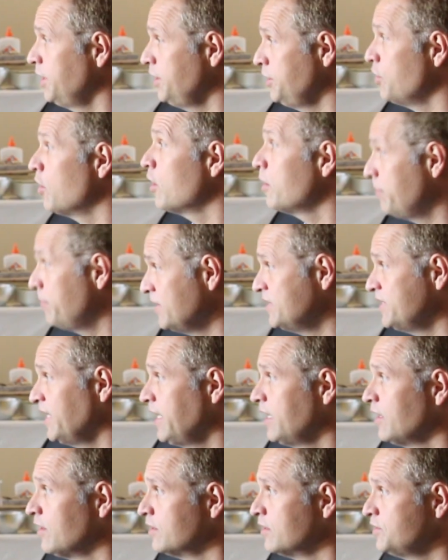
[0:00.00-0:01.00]
Your
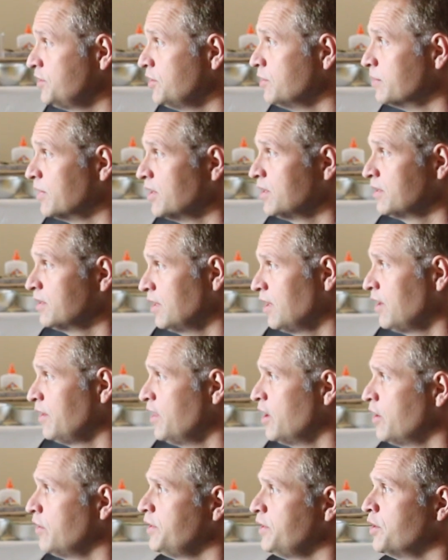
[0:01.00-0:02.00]
particular tumor,
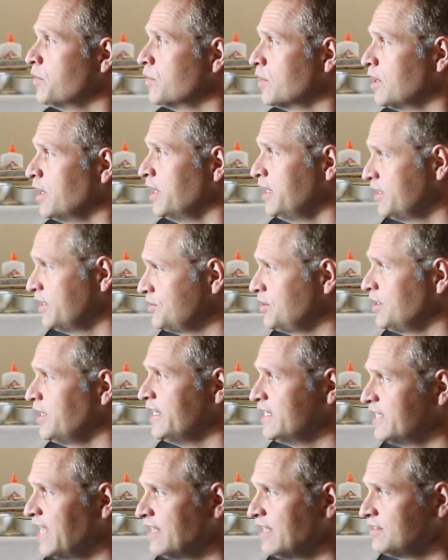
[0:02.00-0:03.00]
although you were
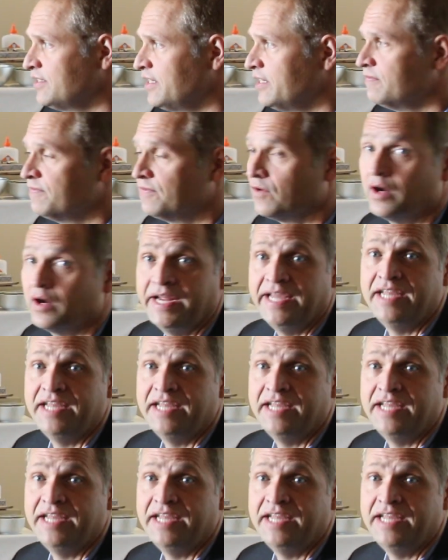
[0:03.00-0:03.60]
initially tested for